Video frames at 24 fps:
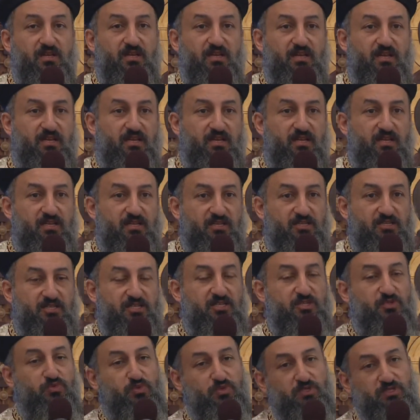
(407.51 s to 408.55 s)

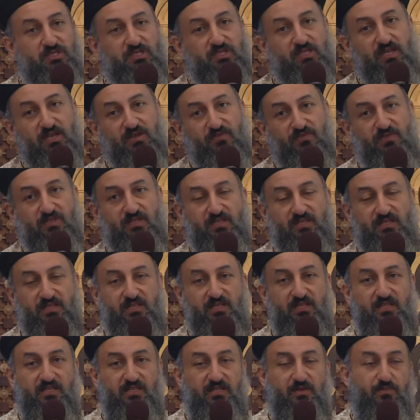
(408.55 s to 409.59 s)
Jesus was in heaven, and
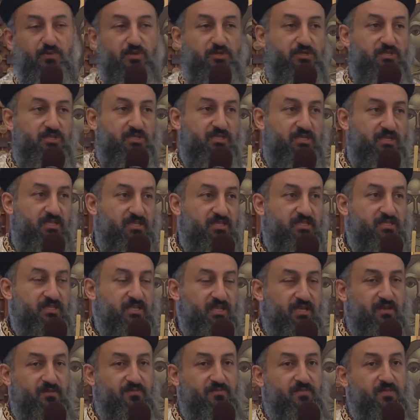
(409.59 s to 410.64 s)
the apostles didn't
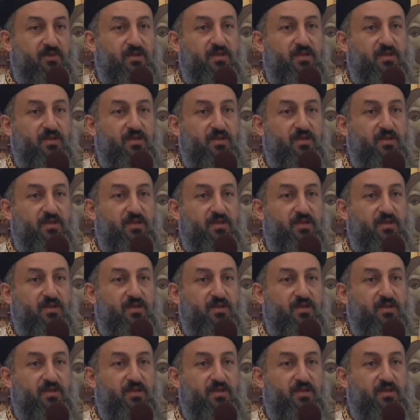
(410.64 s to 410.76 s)
see him.